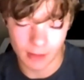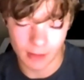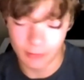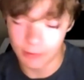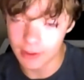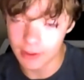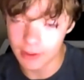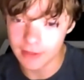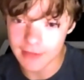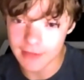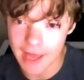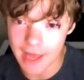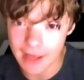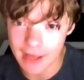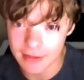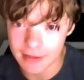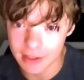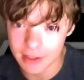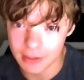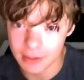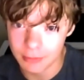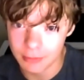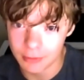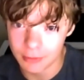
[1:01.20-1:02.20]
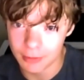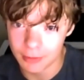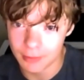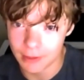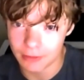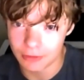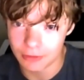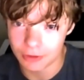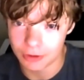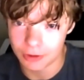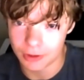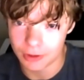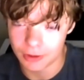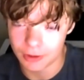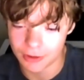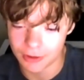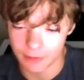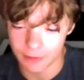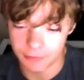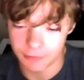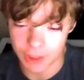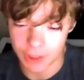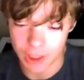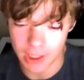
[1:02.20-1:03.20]
I wanted to ask you more about
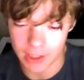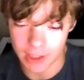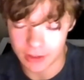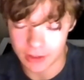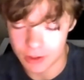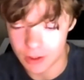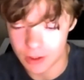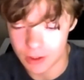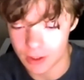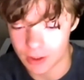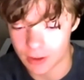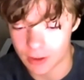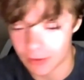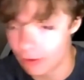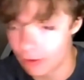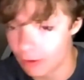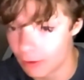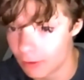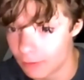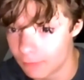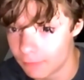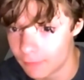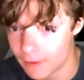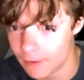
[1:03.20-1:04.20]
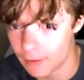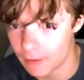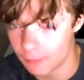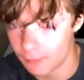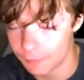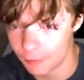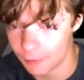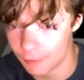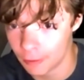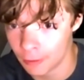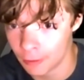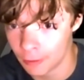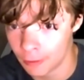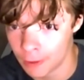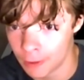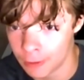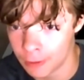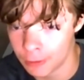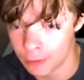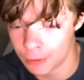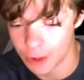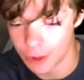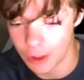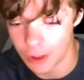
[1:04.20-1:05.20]
triggers of change, and in your video for your
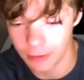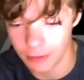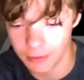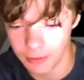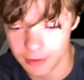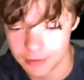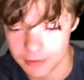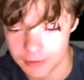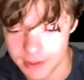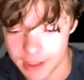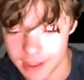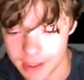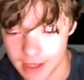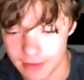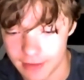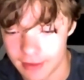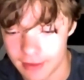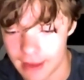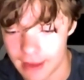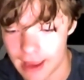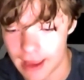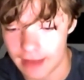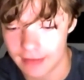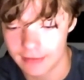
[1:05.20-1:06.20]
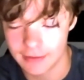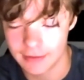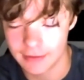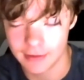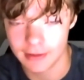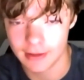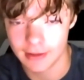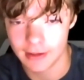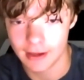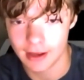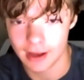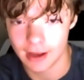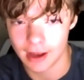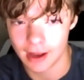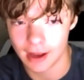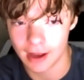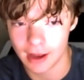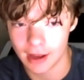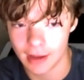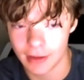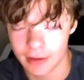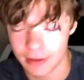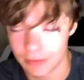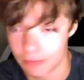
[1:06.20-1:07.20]
new show, you said that
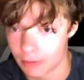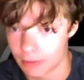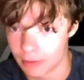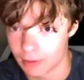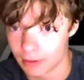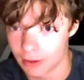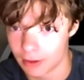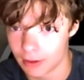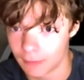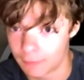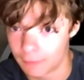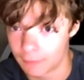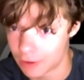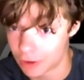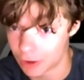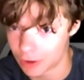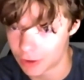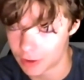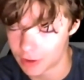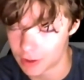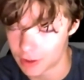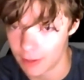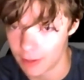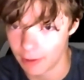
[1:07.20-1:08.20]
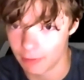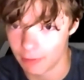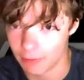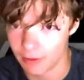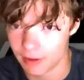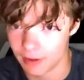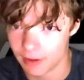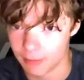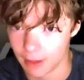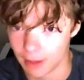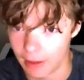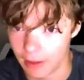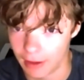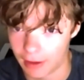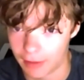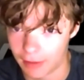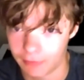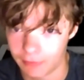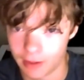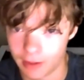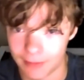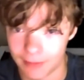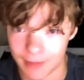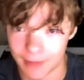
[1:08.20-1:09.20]
uh, there were innovations coming within my
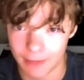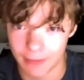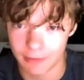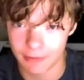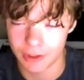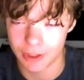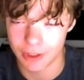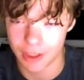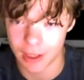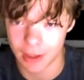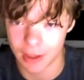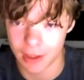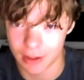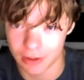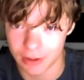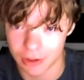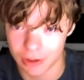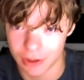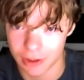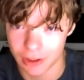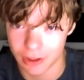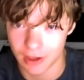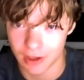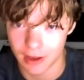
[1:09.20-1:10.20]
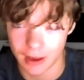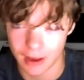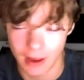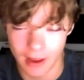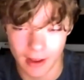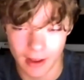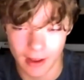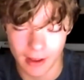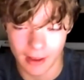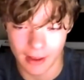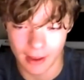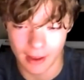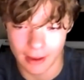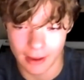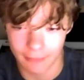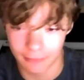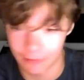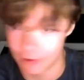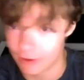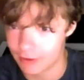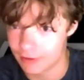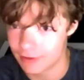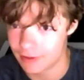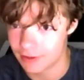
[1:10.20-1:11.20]
lifetime that would challenge
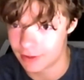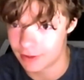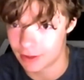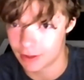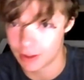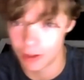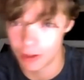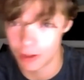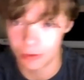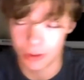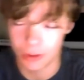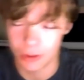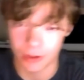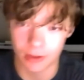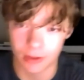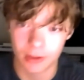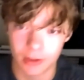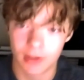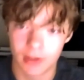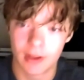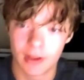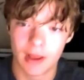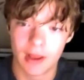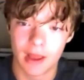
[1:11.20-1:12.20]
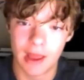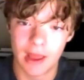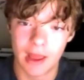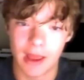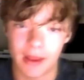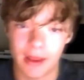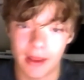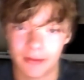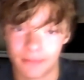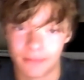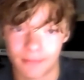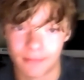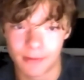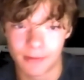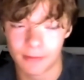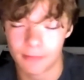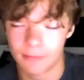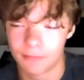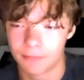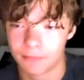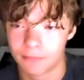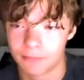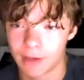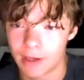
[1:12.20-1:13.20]
every institution. And
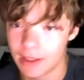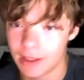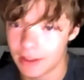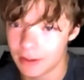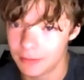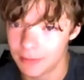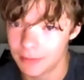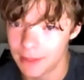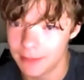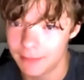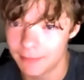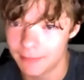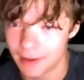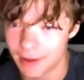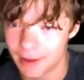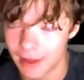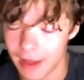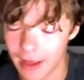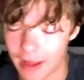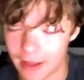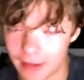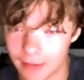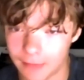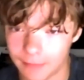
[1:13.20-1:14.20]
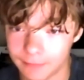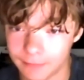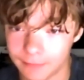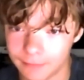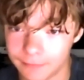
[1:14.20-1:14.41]
what do you mean by that?